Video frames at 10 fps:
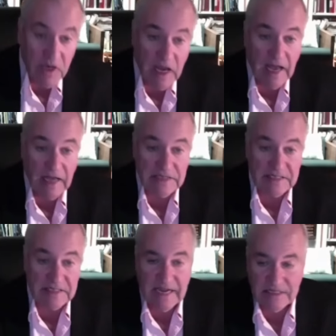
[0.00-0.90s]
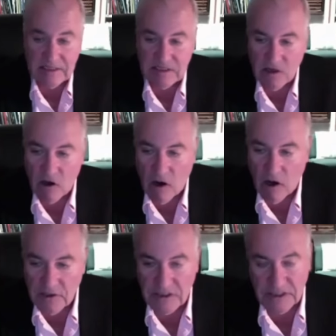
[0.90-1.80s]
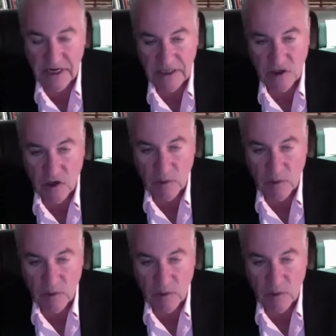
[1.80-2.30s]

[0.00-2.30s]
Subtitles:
and other states are